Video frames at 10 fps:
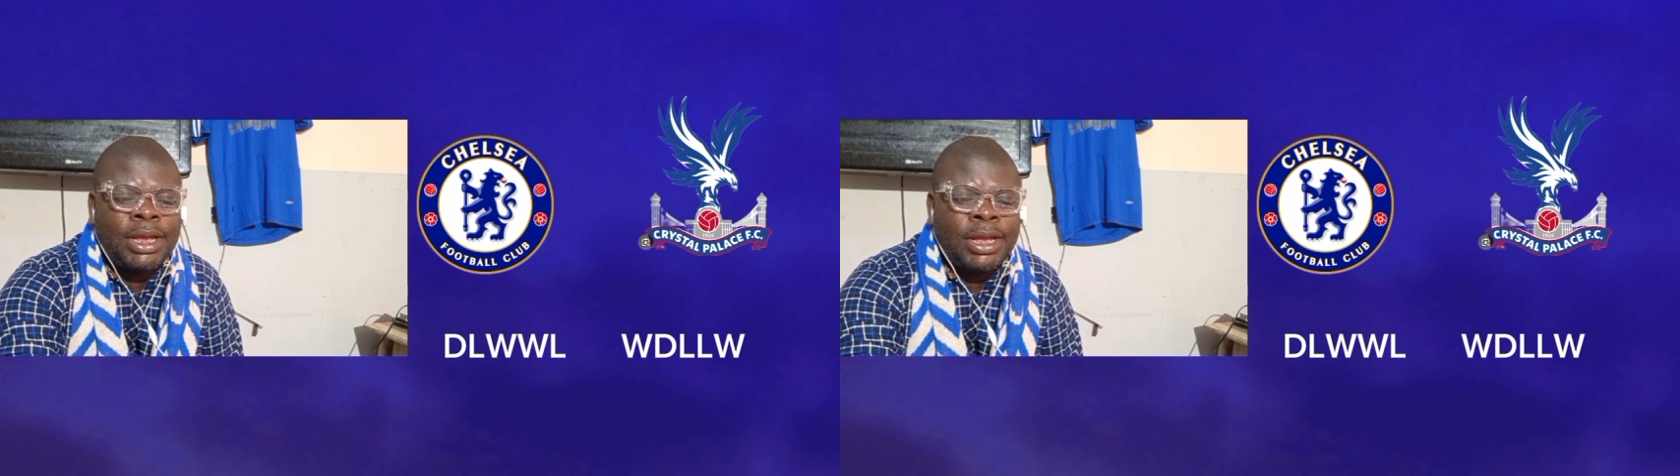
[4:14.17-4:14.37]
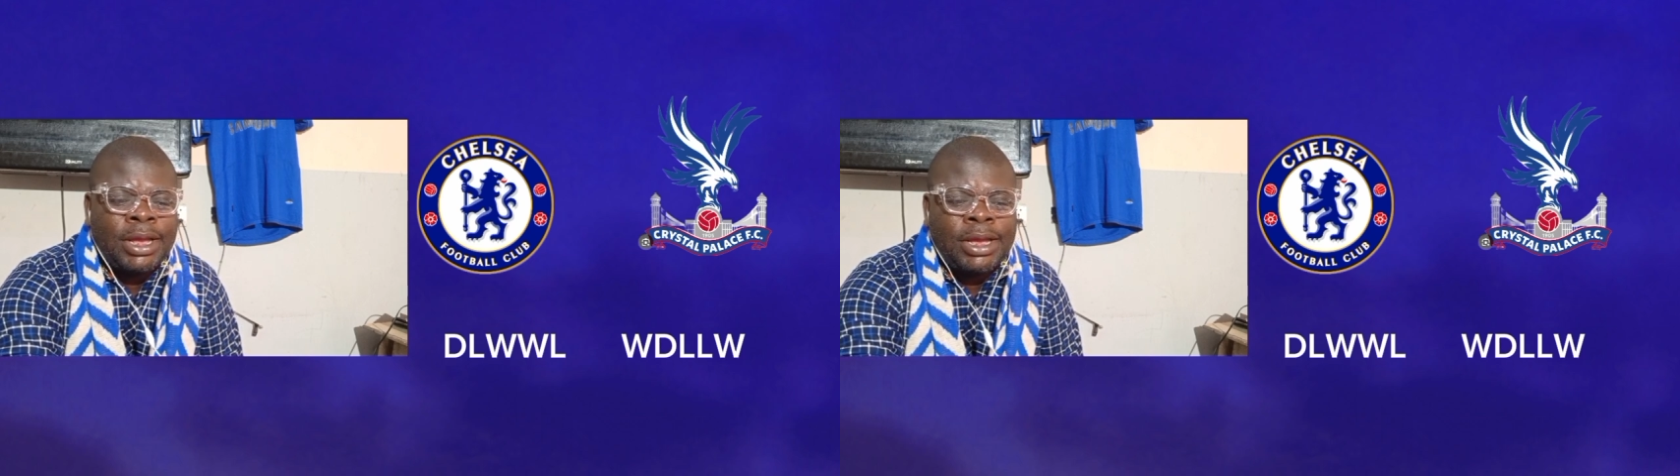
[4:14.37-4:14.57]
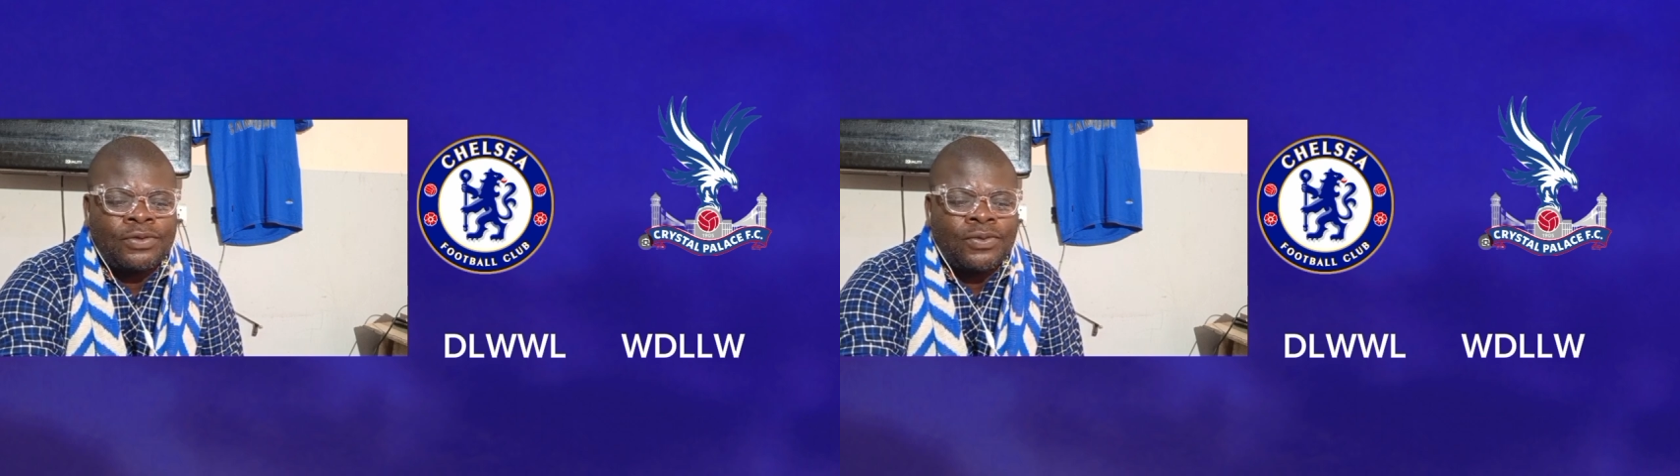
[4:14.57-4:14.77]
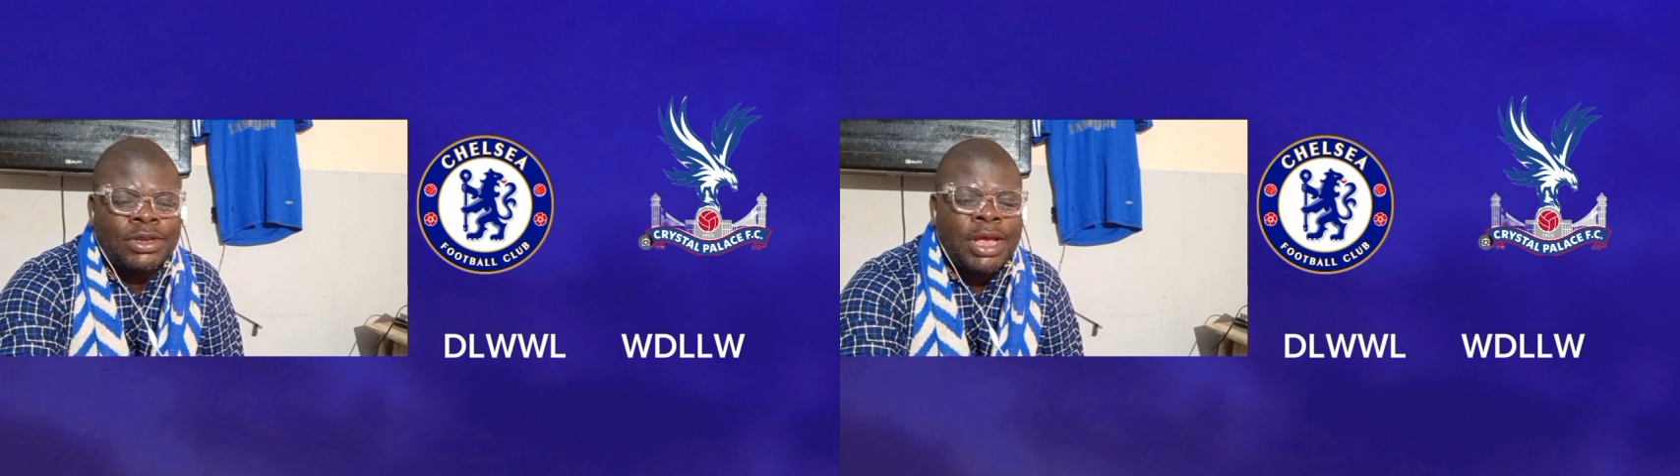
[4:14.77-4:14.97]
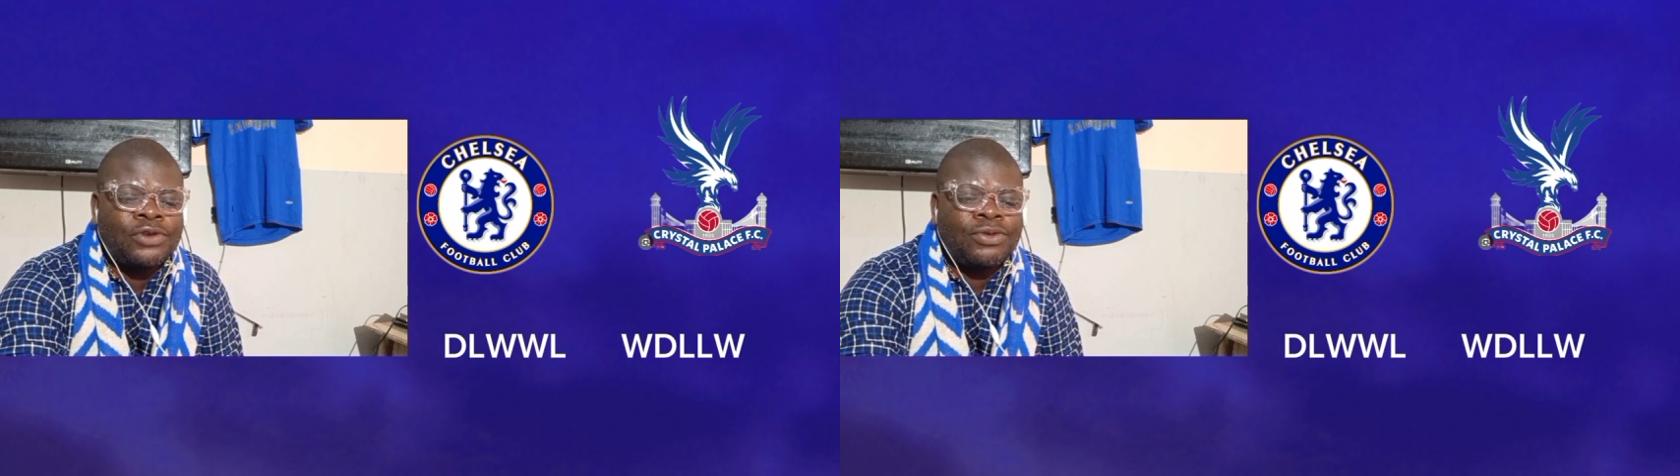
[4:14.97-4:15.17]
it
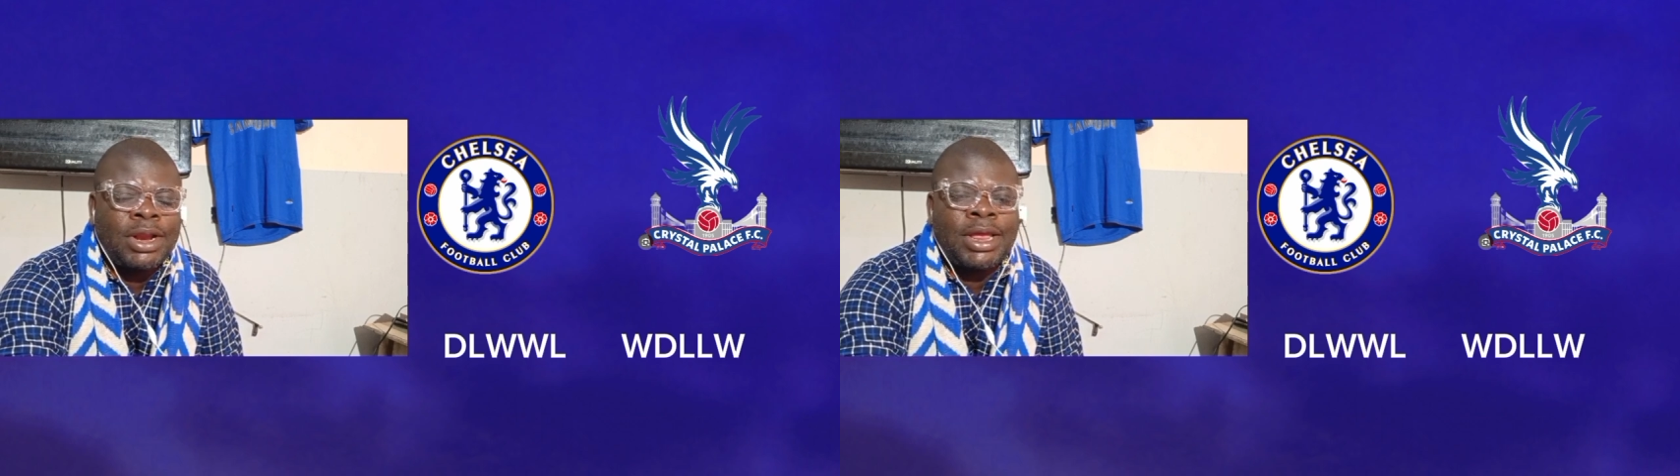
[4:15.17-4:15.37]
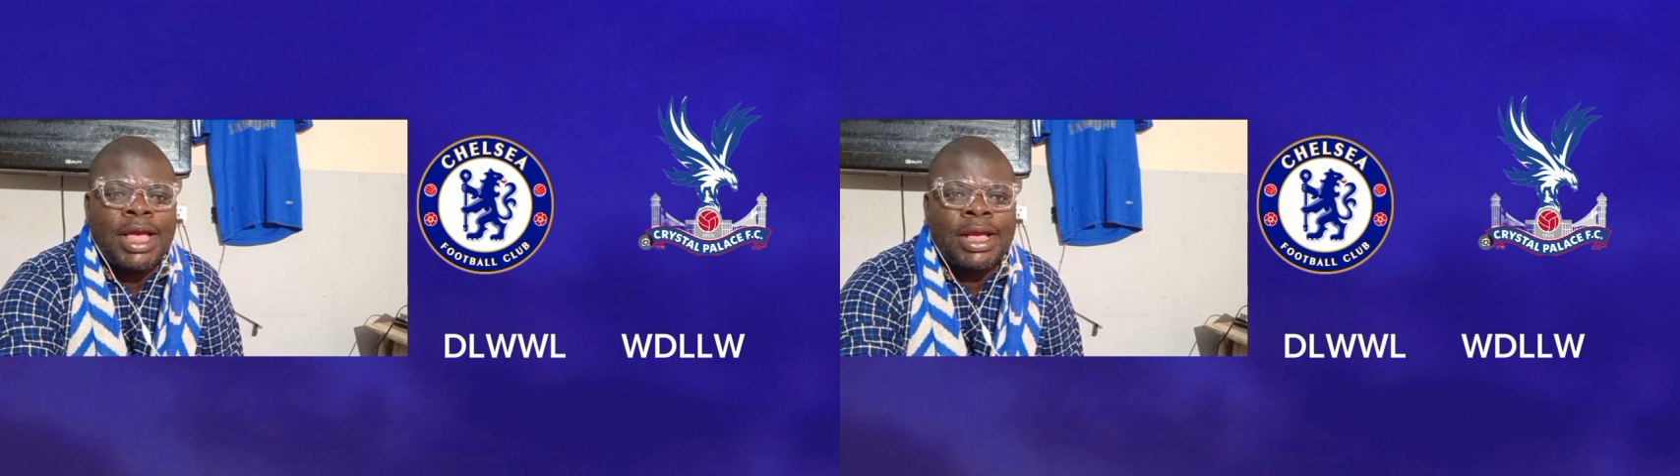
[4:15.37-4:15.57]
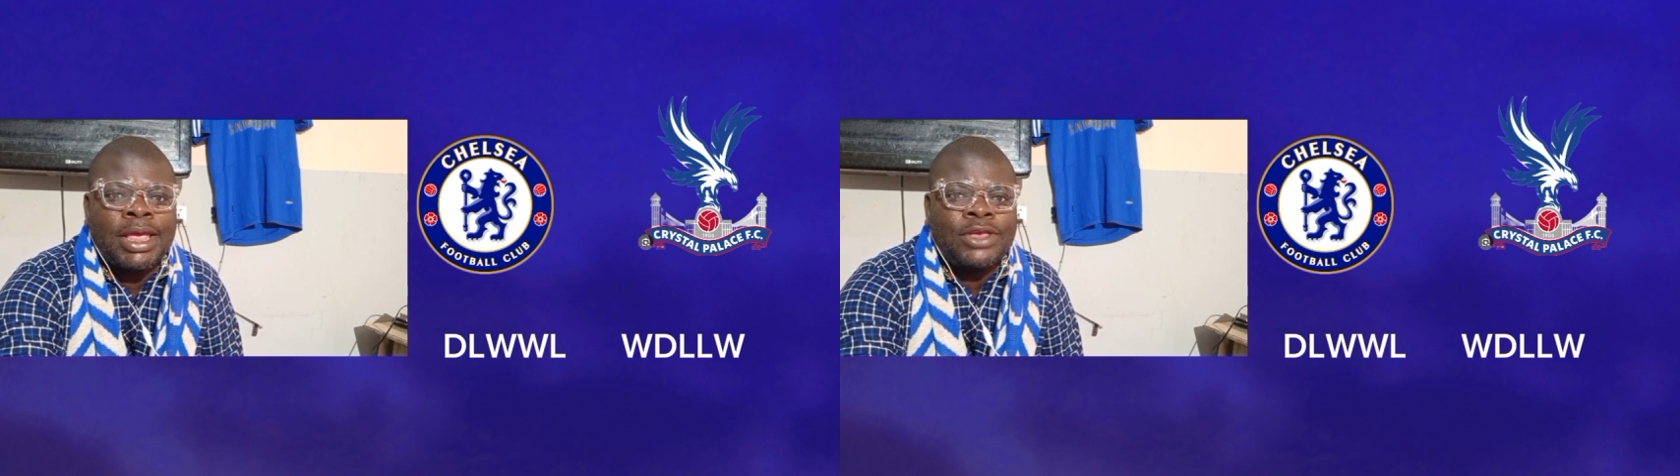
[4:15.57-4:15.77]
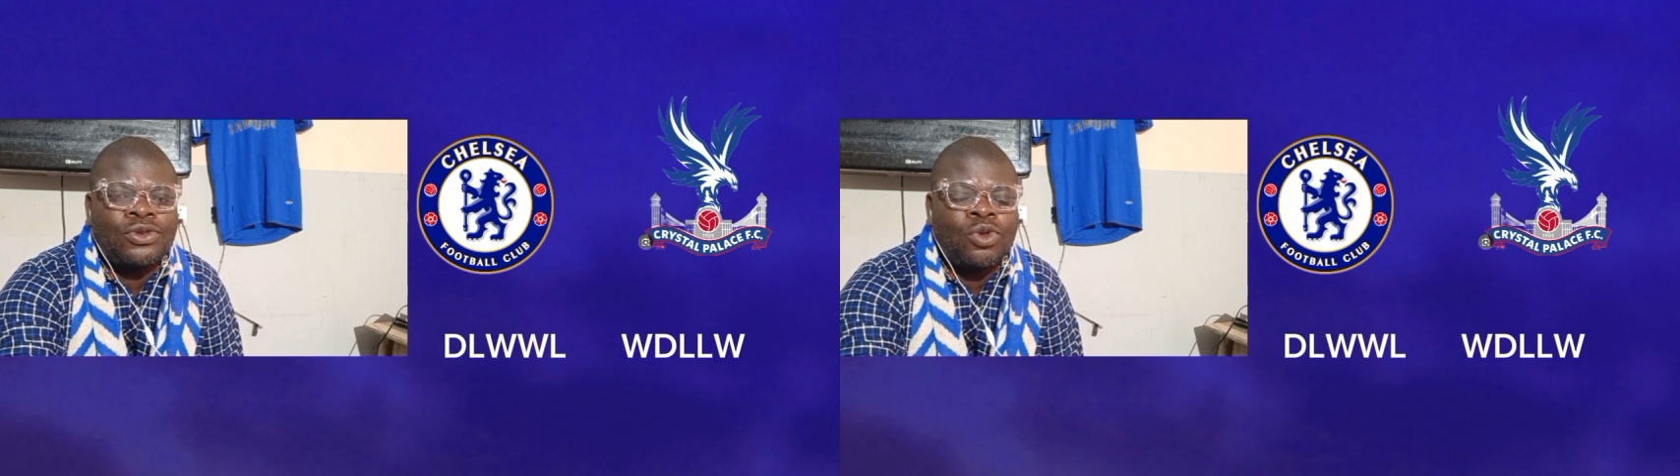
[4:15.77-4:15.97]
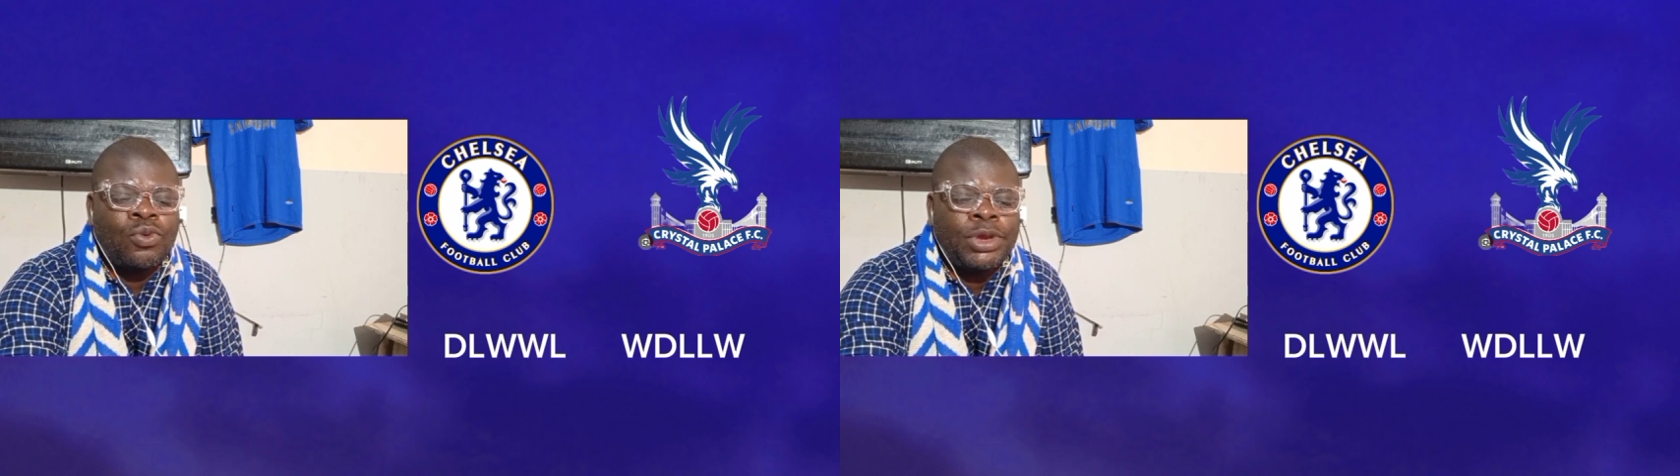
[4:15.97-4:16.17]
was actually
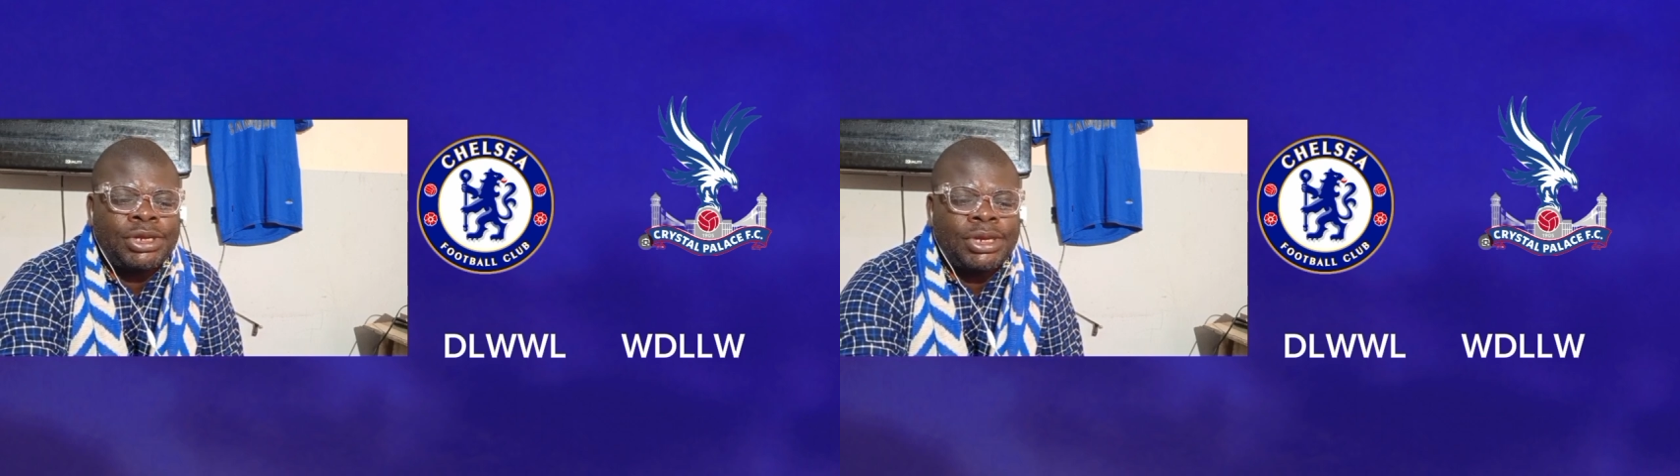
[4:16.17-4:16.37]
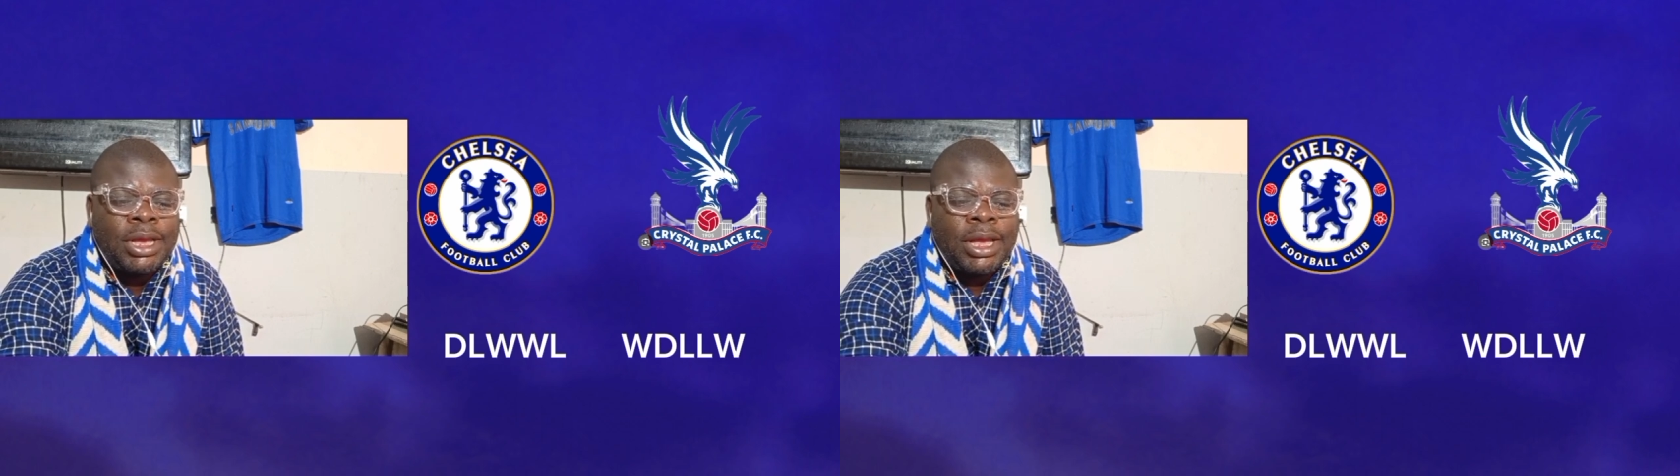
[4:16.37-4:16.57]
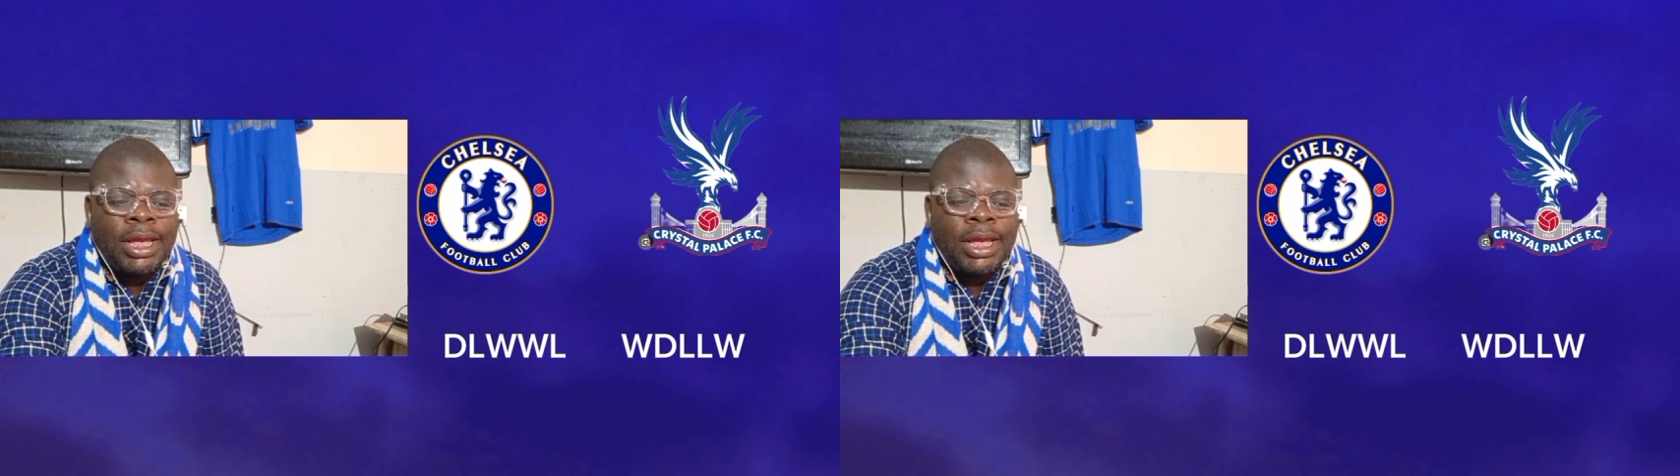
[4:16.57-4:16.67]
against Norwich,